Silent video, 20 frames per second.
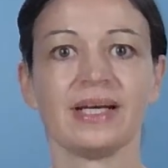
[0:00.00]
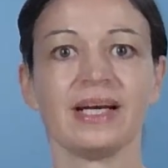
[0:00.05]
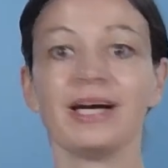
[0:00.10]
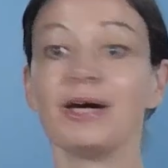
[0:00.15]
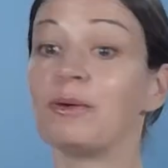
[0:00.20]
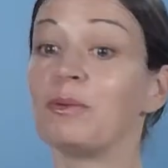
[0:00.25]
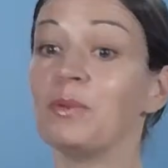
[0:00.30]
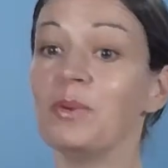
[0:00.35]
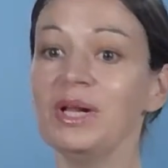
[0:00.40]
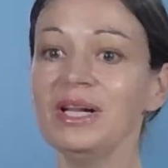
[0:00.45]

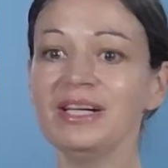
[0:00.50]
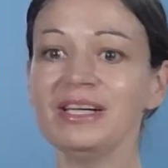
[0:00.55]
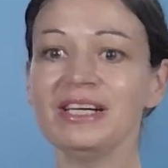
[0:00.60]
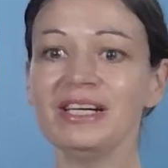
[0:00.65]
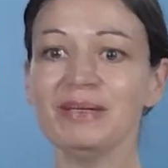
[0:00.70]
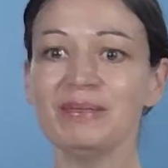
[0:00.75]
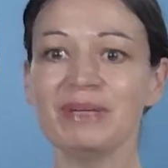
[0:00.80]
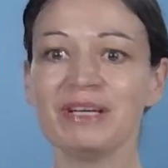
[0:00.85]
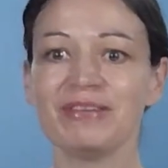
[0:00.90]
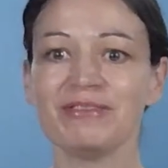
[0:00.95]
Welcome,
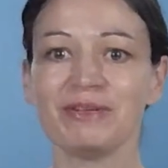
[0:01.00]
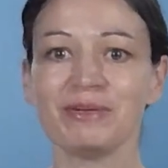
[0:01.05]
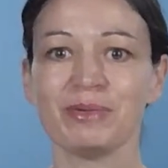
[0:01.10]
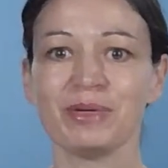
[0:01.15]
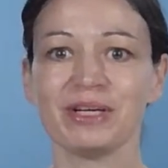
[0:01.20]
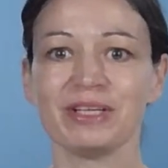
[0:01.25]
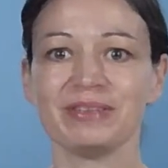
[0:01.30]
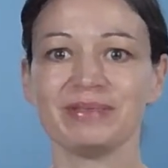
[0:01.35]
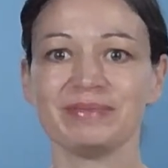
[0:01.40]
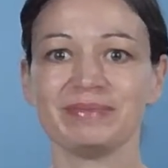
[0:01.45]

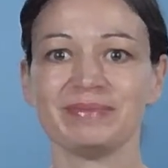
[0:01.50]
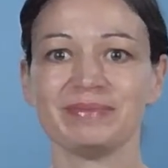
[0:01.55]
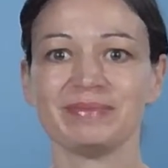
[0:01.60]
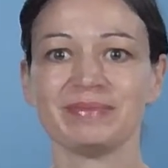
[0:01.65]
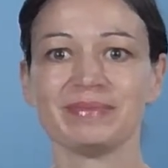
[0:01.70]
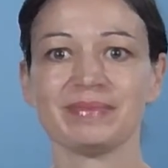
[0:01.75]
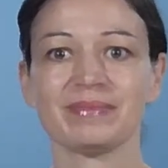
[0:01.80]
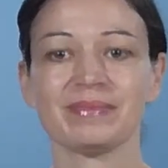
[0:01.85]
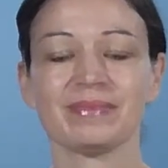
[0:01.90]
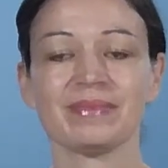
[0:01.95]
everyone.
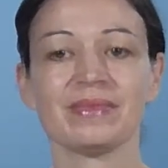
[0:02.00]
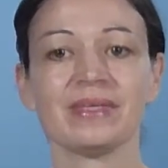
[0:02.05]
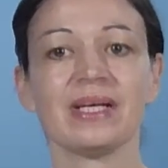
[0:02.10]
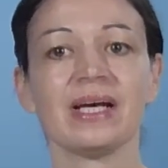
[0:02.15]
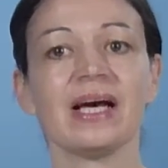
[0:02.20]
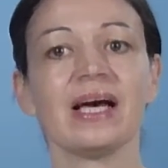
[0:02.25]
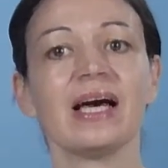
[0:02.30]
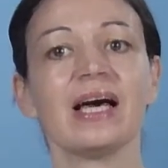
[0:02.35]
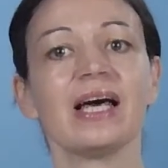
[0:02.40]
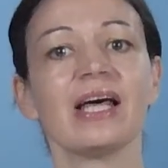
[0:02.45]

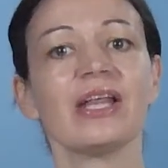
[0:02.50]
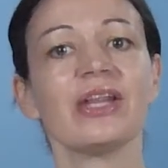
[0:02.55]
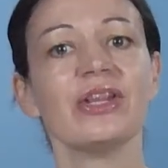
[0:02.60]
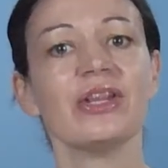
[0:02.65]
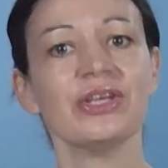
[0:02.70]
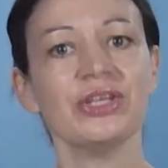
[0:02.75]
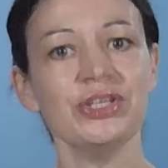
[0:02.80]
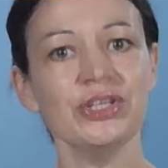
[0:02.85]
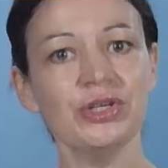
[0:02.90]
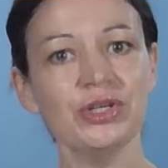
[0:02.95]
The
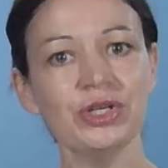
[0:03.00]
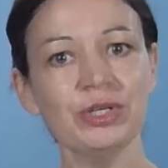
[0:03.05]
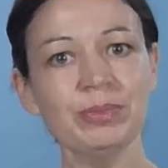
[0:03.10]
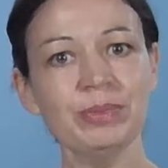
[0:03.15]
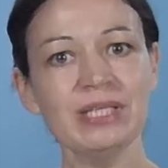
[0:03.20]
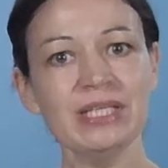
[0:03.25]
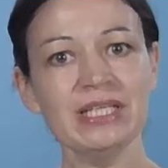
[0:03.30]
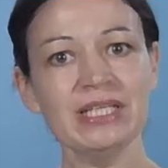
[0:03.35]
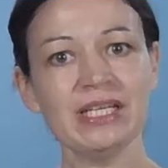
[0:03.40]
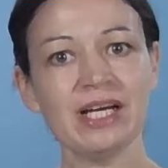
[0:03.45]

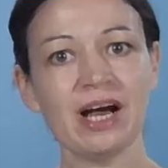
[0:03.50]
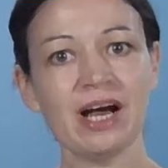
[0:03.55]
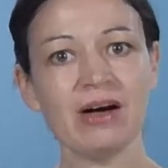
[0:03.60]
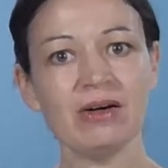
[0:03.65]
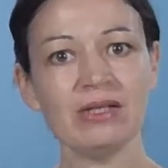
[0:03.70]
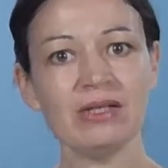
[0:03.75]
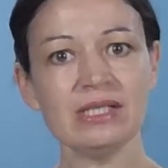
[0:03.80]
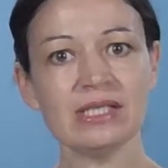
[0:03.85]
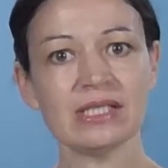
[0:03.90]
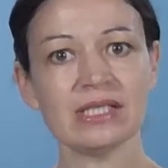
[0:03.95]
European
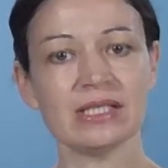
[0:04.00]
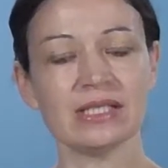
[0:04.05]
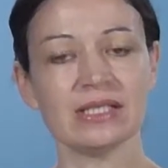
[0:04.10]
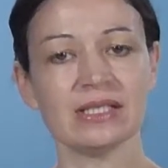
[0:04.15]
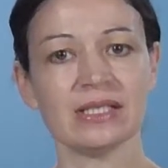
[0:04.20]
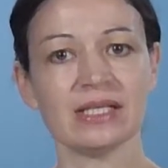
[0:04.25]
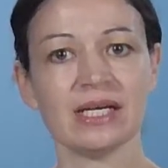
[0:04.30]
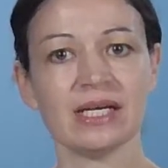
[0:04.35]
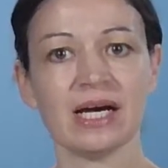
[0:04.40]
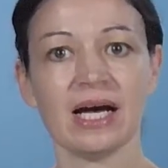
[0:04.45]
Council
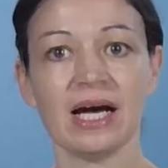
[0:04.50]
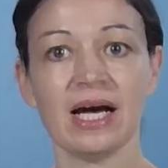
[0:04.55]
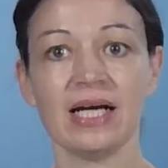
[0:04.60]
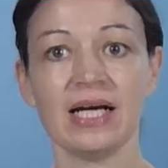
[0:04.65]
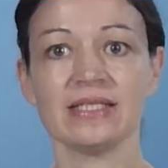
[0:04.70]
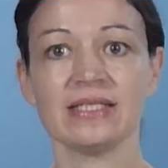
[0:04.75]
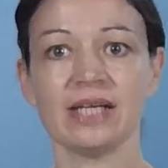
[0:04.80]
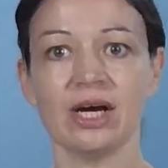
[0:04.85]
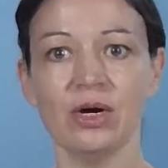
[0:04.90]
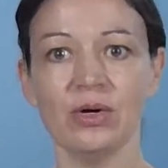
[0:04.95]
has
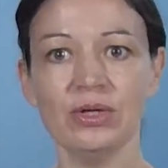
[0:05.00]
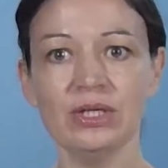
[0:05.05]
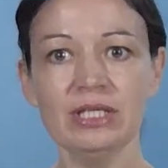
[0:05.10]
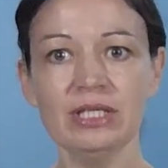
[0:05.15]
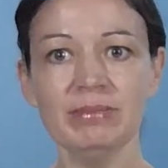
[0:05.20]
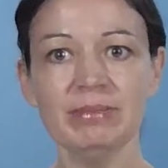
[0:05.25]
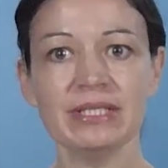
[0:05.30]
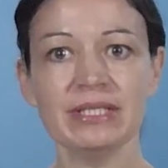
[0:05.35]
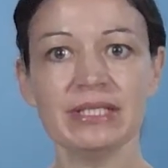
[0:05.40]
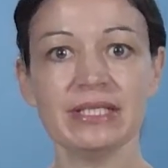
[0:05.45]
only
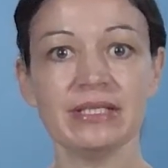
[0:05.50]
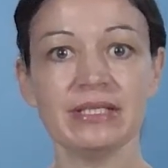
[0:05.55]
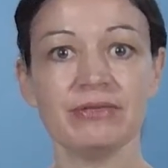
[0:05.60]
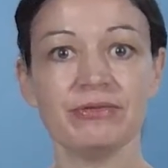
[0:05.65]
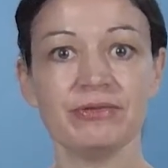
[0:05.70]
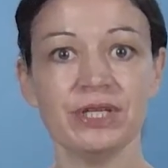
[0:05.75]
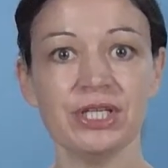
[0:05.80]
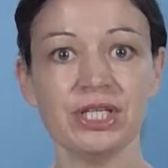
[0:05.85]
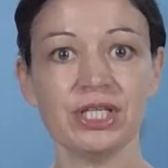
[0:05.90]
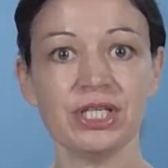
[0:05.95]
been an
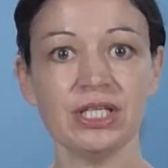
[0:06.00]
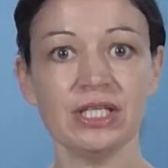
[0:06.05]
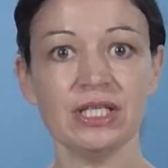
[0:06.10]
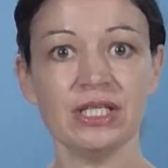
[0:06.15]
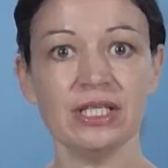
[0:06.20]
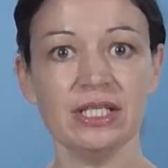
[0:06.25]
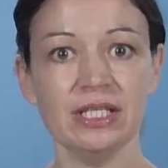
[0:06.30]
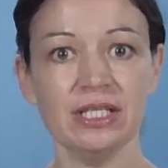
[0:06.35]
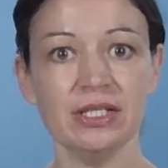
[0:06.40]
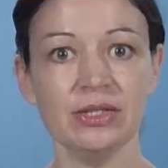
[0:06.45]
official
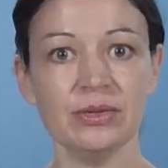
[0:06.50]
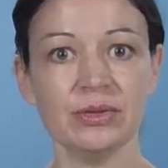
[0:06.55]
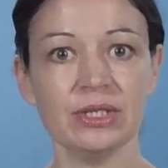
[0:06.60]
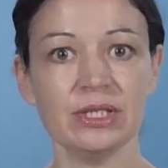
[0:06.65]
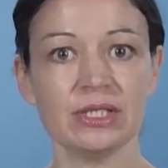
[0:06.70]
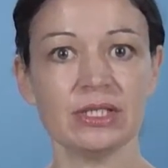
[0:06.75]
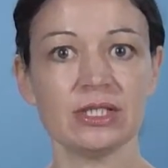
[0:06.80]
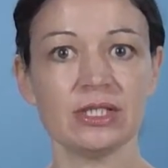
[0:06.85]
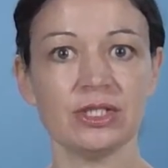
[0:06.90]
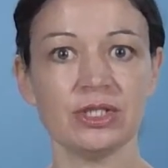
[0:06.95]
EU
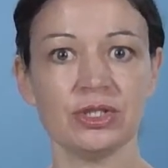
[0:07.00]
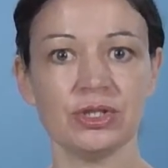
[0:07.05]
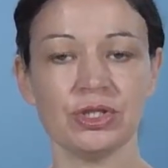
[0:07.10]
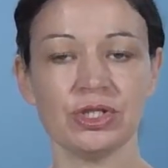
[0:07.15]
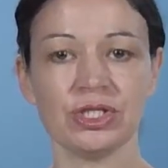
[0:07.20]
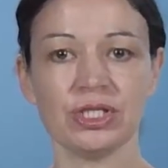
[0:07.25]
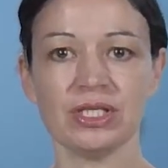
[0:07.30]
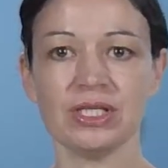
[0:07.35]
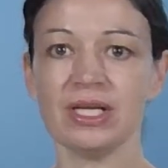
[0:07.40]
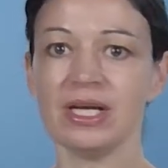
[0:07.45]

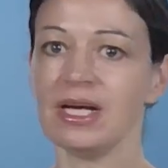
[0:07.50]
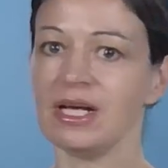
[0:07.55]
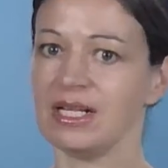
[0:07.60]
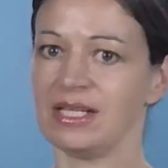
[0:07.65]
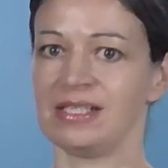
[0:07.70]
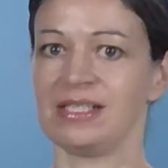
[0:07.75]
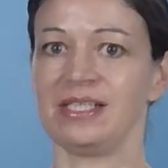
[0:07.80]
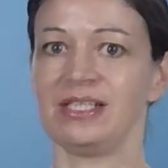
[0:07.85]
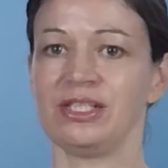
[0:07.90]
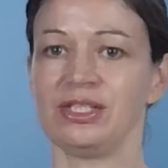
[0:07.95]
institution
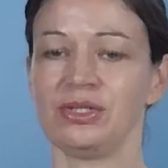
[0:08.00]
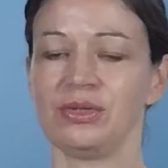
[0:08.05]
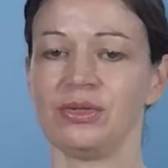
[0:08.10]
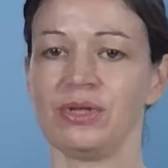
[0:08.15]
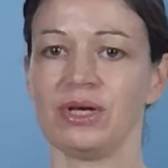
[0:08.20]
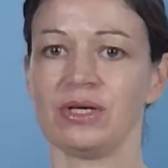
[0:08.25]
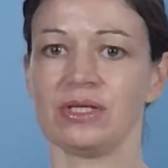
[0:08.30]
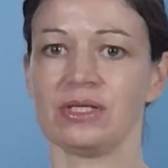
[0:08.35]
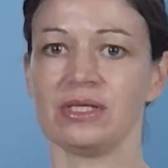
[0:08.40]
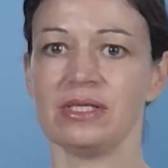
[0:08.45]
since
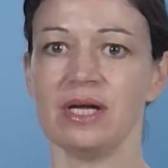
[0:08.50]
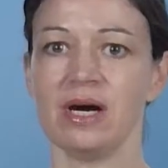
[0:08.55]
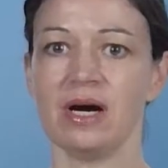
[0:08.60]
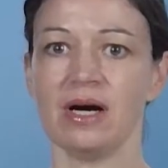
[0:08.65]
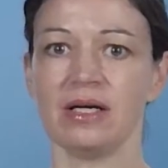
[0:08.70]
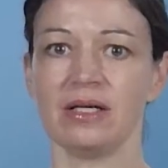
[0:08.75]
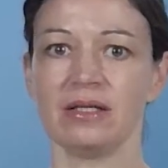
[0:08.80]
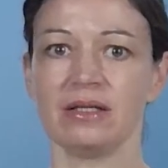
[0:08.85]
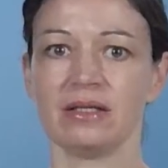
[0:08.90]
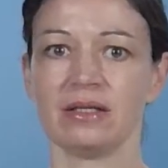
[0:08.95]

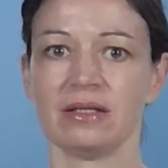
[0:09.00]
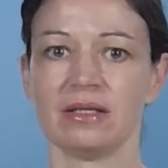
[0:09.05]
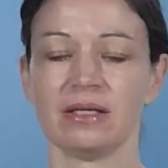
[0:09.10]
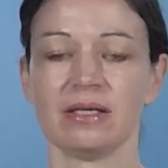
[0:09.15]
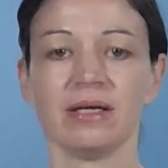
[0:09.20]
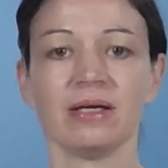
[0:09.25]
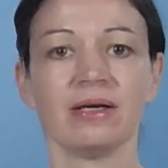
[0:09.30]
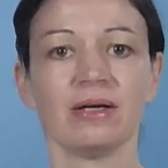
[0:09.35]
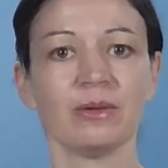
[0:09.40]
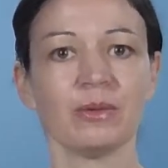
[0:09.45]
2009,
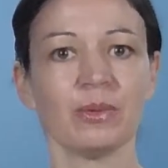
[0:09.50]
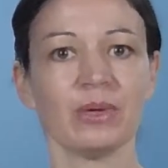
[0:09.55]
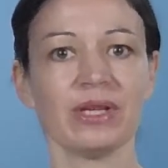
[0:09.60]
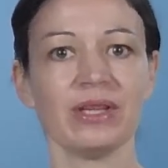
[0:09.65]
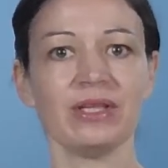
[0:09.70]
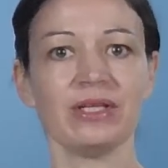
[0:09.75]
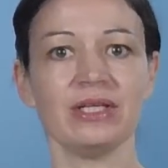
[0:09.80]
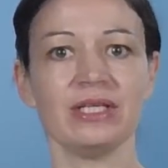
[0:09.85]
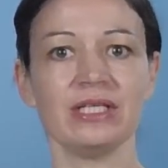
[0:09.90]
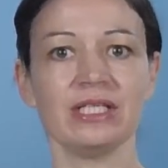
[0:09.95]
when the
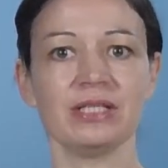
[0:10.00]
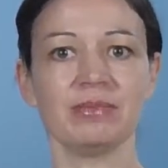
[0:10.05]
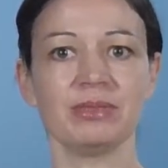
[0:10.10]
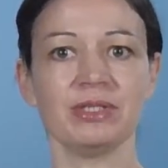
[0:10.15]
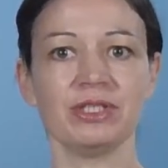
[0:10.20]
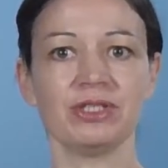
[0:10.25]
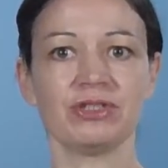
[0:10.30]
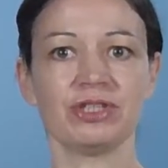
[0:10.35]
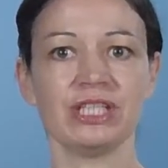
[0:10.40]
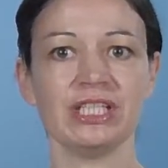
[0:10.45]
Lisbon
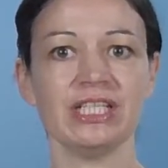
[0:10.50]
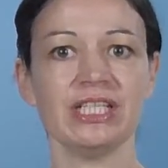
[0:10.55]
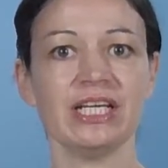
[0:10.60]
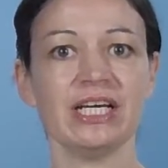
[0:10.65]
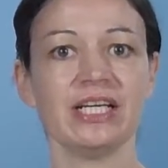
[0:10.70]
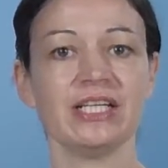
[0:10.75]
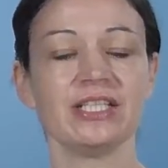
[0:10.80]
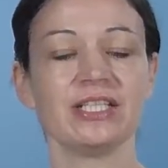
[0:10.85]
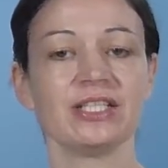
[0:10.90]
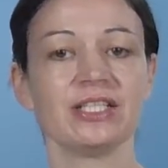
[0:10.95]
Treaty
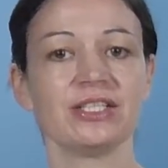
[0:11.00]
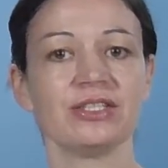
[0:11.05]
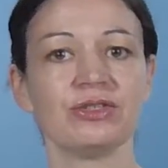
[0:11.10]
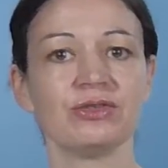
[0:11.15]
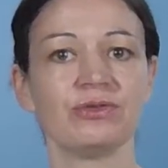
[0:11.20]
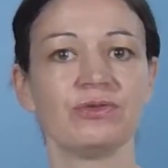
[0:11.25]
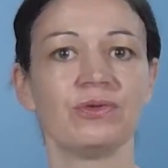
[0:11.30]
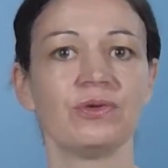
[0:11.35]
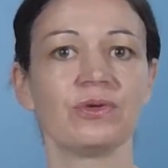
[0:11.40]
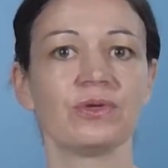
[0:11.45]
entered into
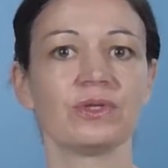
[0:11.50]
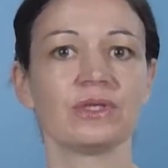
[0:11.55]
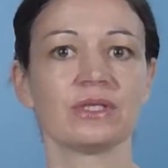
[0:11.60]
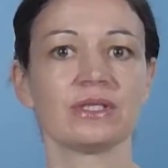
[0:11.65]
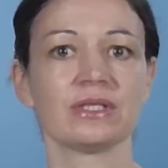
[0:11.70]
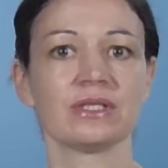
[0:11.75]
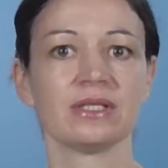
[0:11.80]
force.